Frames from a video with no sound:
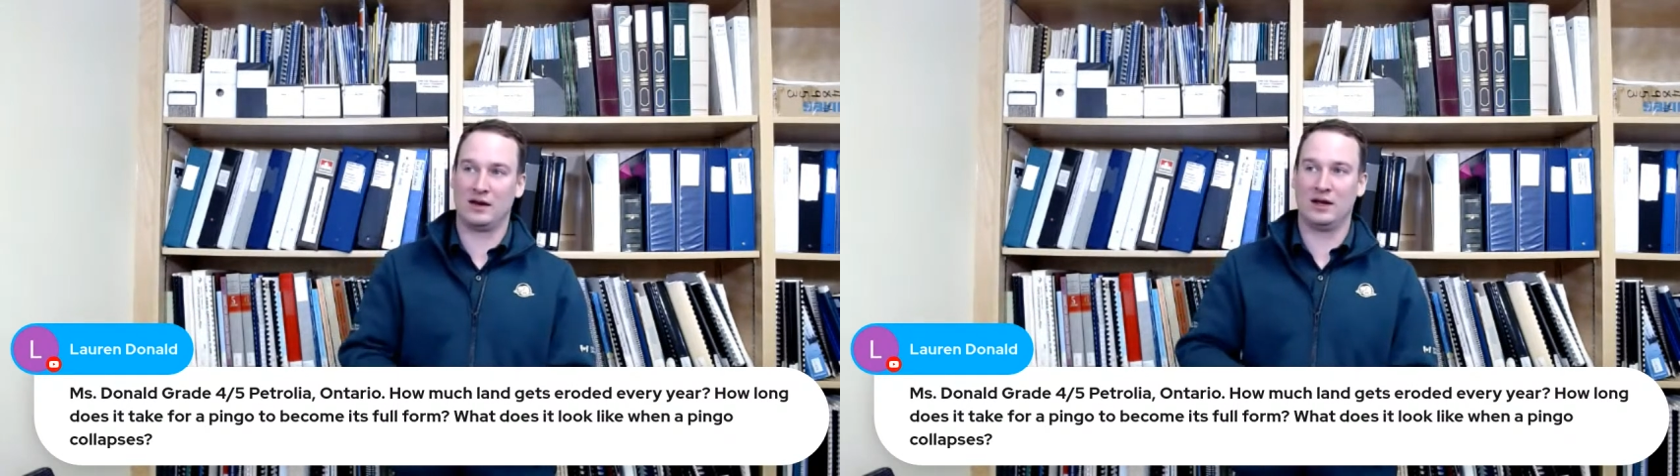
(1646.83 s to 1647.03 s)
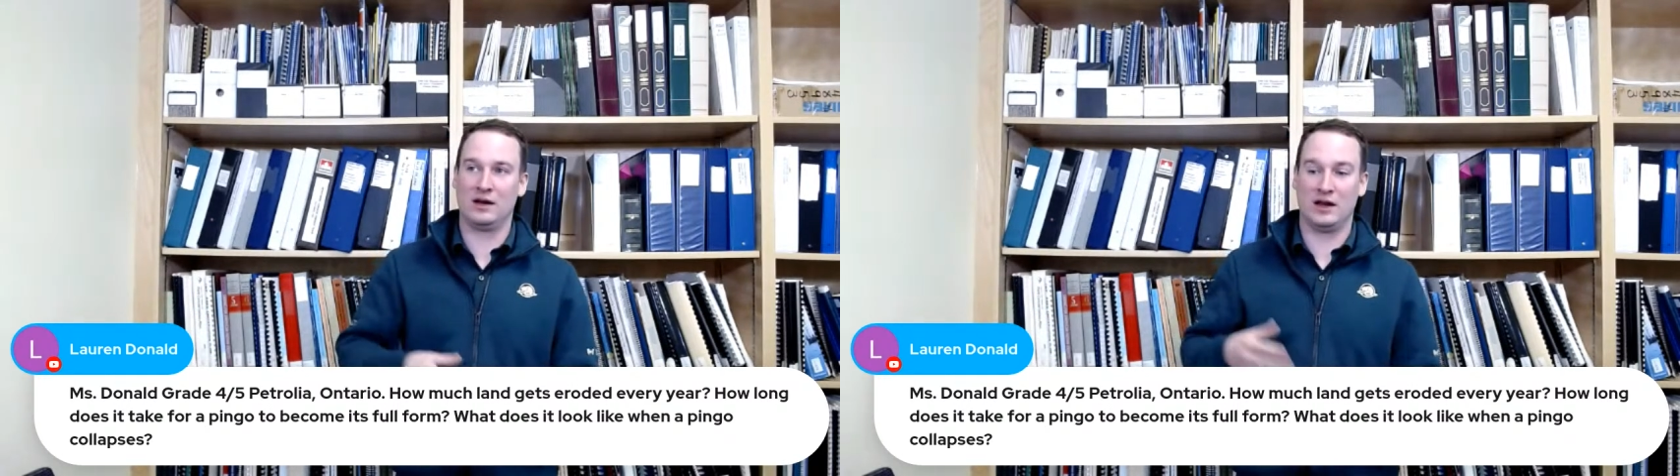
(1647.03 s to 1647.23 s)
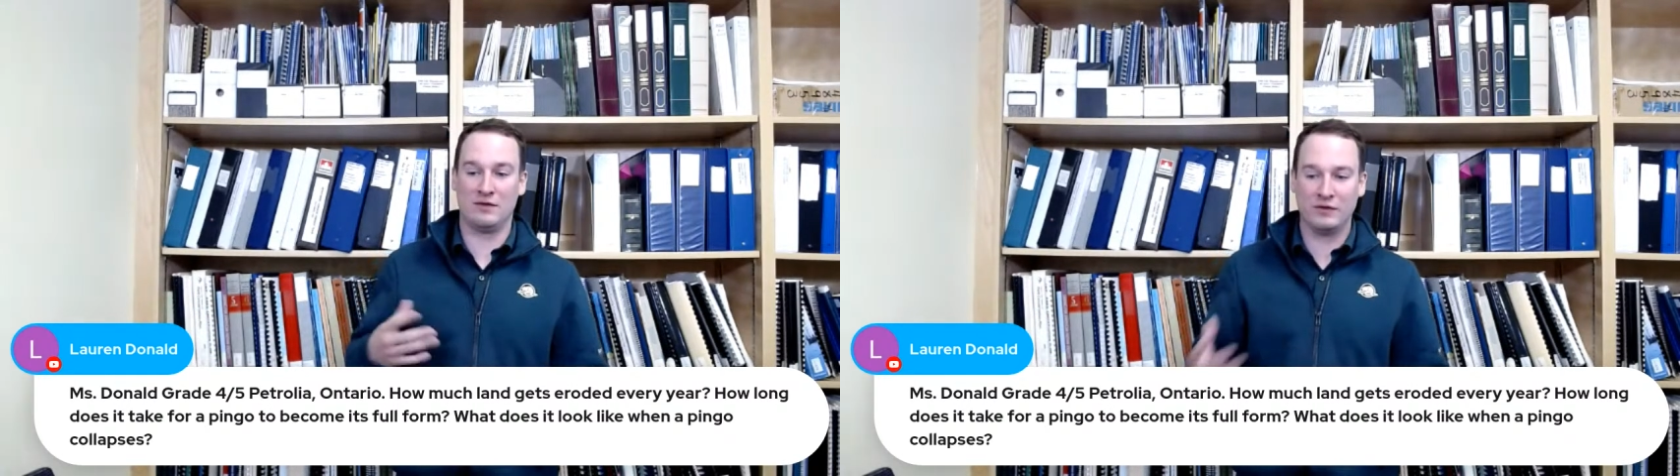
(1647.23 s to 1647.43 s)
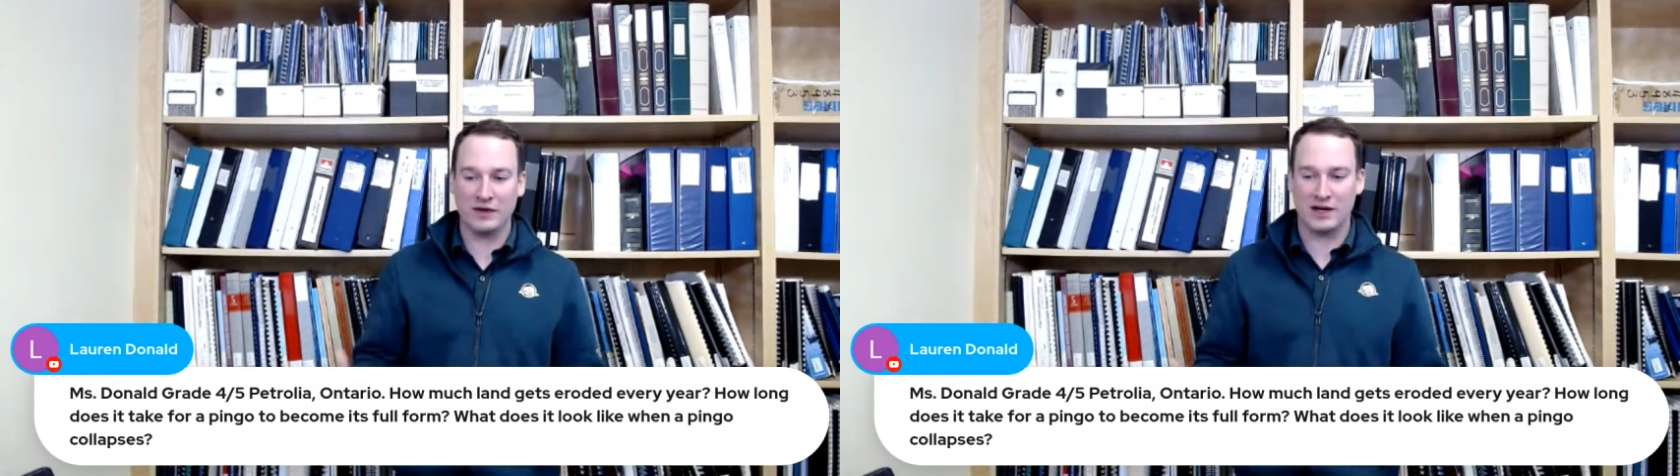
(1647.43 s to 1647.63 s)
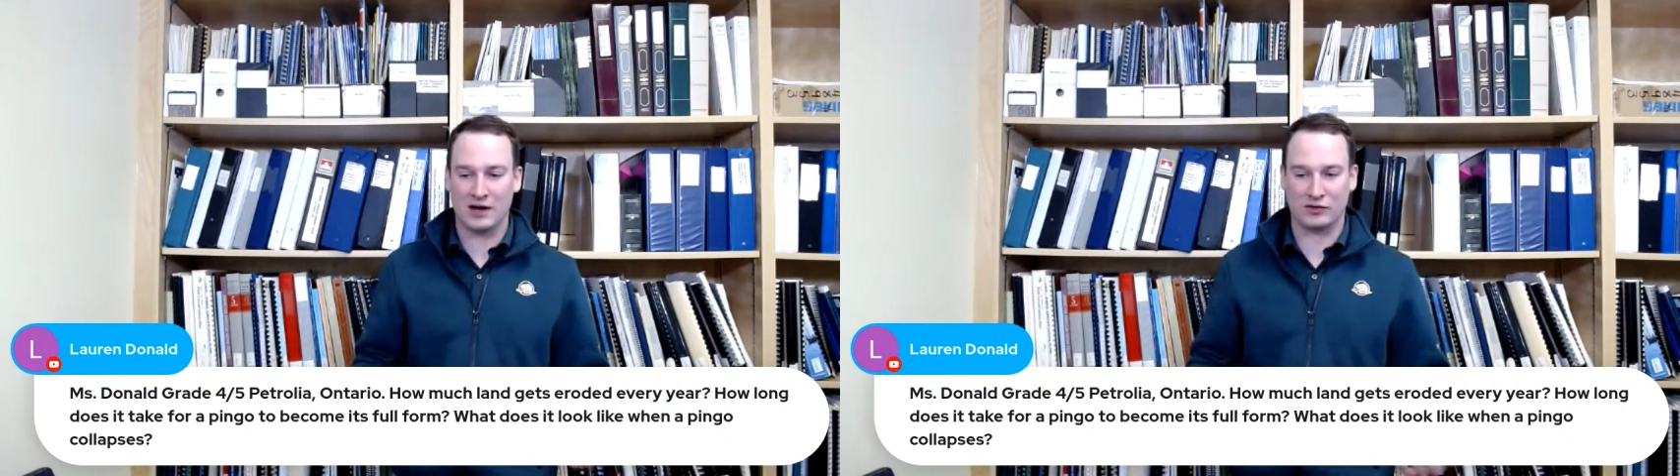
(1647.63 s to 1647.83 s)
in
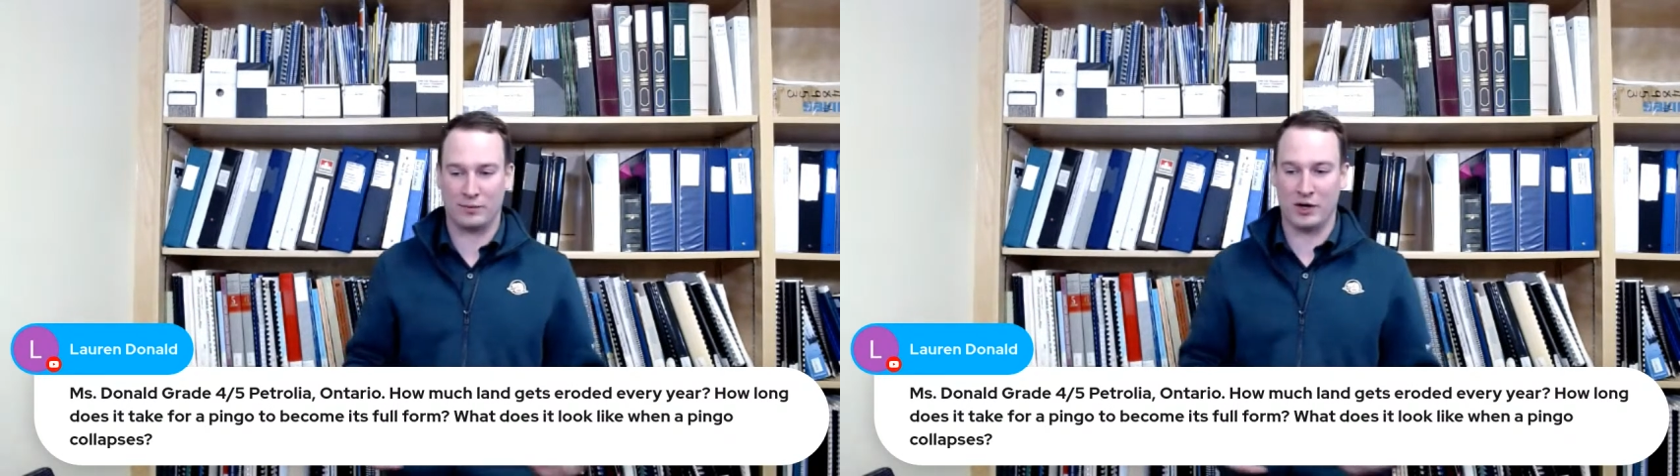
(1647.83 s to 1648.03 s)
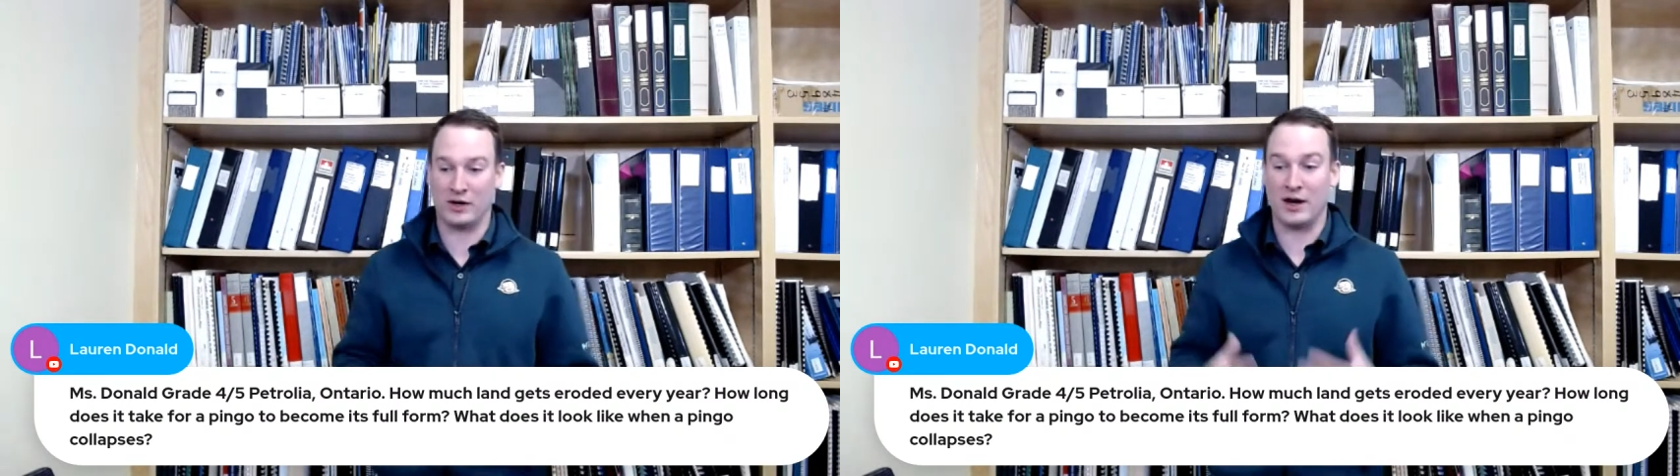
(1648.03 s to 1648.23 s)
Ivvavik National Park,